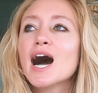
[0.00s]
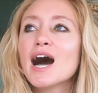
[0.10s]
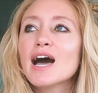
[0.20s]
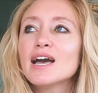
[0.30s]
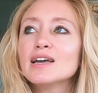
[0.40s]

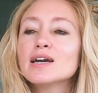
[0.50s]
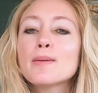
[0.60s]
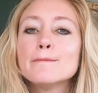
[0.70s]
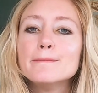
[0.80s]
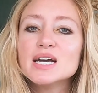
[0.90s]
I
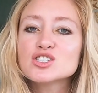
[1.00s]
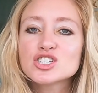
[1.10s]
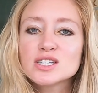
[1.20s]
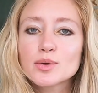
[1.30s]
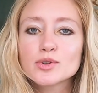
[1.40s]

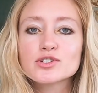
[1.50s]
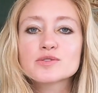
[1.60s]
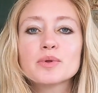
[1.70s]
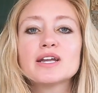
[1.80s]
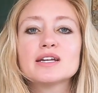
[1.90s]
mentioned that we were
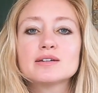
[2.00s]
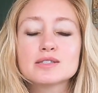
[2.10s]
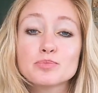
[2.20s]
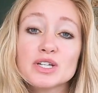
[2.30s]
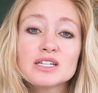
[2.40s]

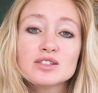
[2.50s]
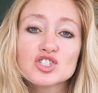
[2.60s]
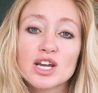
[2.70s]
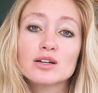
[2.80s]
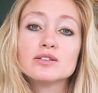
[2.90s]
splitting the
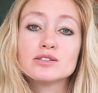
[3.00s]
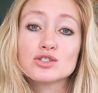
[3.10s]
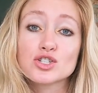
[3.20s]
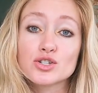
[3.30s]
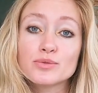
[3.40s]
channel
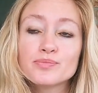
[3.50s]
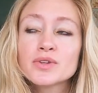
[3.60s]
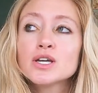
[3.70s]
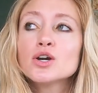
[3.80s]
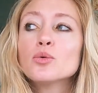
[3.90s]
into two.
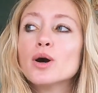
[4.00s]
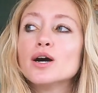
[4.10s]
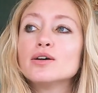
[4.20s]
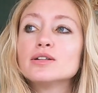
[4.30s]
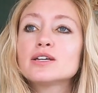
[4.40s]

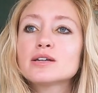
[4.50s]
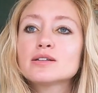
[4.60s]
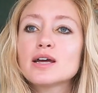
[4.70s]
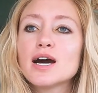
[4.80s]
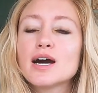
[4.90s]
Well,
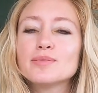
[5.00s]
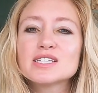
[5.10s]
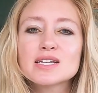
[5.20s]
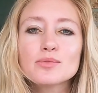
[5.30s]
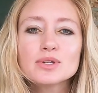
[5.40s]

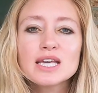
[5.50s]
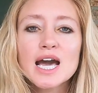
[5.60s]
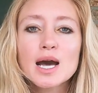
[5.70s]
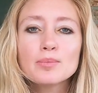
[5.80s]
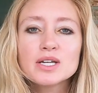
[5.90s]
that's not really
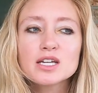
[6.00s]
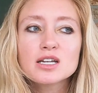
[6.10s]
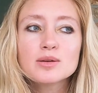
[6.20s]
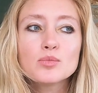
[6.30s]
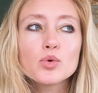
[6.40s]
happening
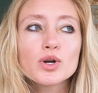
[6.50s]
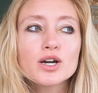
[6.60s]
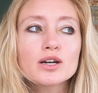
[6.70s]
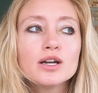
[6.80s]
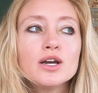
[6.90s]

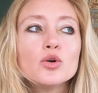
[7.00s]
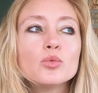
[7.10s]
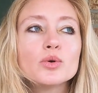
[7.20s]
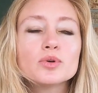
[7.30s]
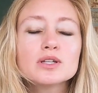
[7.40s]
anymore.
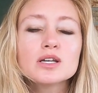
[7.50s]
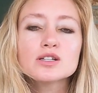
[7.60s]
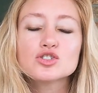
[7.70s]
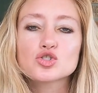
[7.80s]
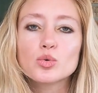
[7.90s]
We
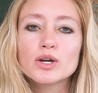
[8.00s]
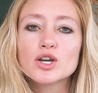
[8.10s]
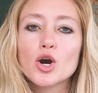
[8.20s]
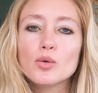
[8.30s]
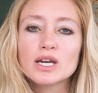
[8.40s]
really enjoy
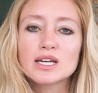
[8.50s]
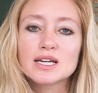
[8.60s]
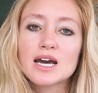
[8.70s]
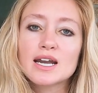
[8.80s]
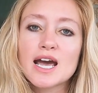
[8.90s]
going
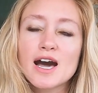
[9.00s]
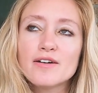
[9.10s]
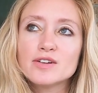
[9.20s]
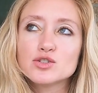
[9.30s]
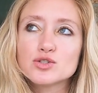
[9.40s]
and not
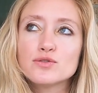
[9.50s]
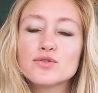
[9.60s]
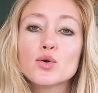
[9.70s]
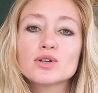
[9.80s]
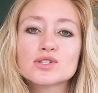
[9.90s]
having to
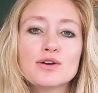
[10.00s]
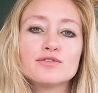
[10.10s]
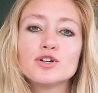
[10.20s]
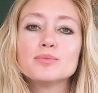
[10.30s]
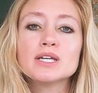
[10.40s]
focus on
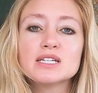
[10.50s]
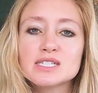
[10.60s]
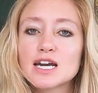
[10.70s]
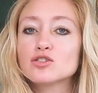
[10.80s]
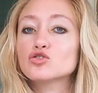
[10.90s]
filming
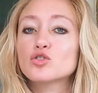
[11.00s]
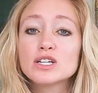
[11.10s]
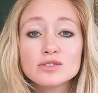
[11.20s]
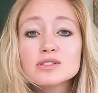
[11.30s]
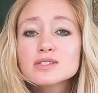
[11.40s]
entire
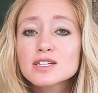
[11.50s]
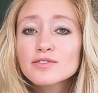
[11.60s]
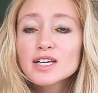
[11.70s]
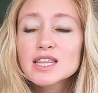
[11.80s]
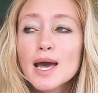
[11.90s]
trails and
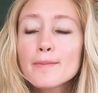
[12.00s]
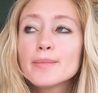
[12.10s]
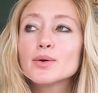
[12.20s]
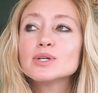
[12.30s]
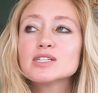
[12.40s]
stuff like that,
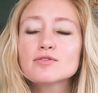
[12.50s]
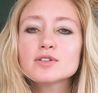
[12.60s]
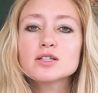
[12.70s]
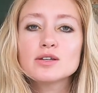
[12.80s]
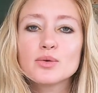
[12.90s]
but we
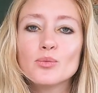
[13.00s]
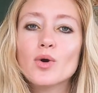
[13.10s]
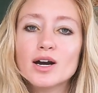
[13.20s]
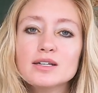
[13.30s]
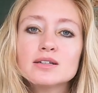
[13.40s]
definitely
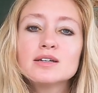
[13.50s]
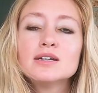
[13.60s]
want,